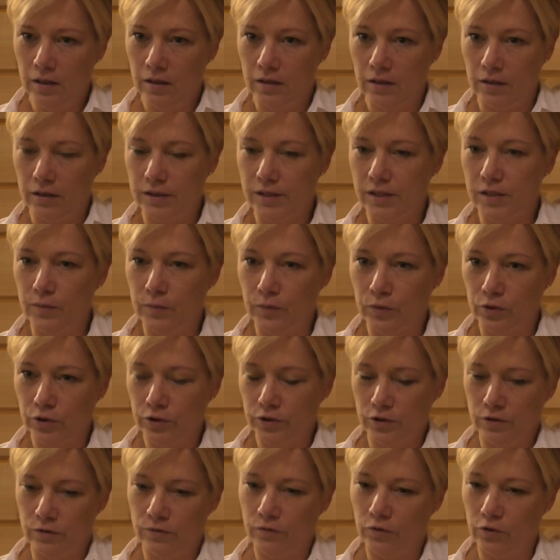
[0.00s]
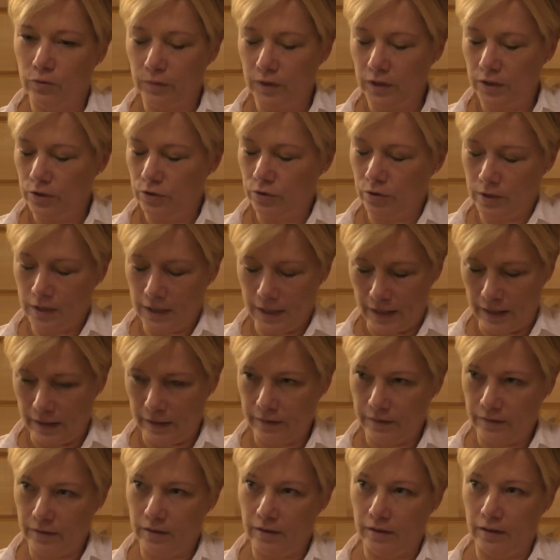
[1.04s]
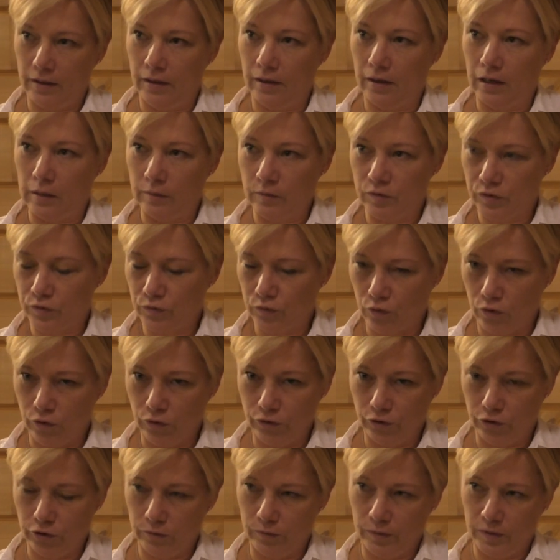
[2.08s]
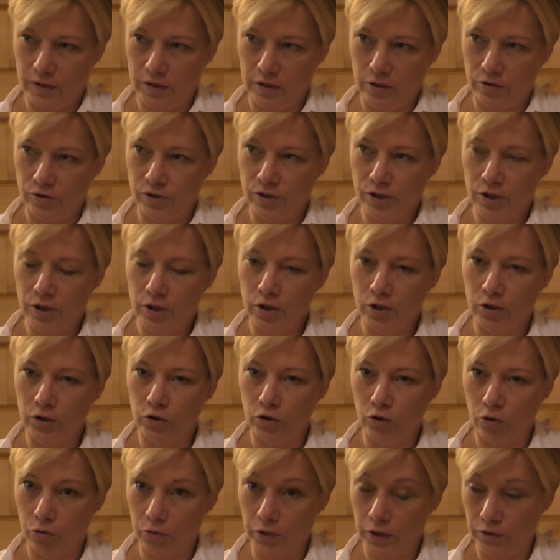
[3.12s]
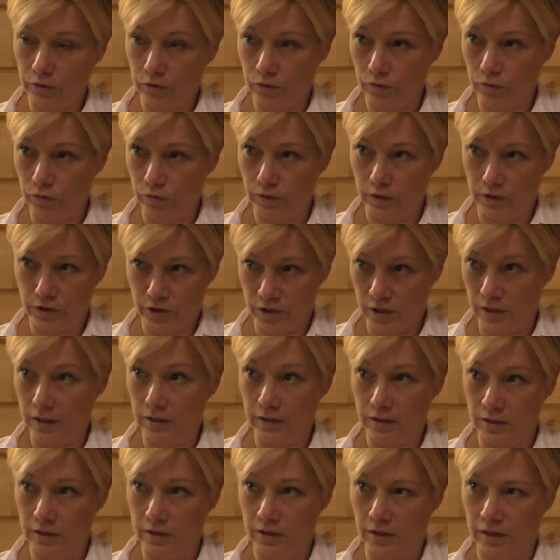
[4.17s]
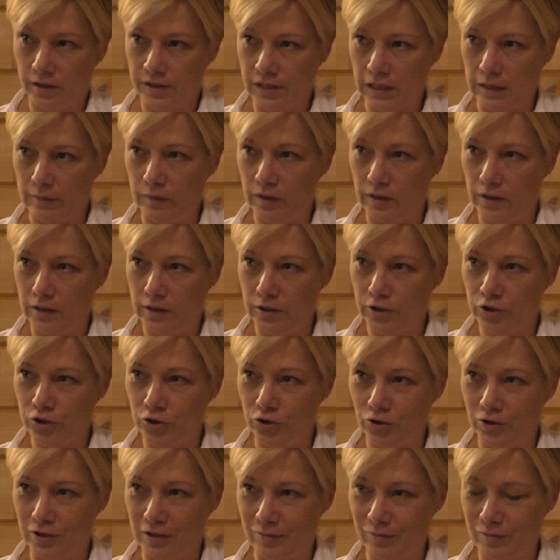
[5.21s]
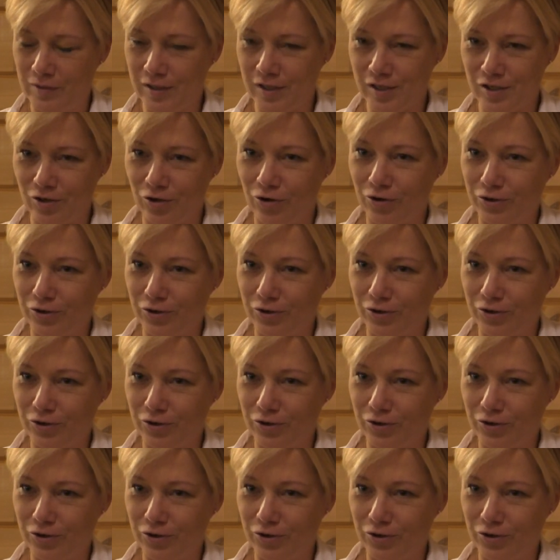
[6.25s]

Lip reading: it's important for me to add the I'm stronger because going to the genetic examination, it's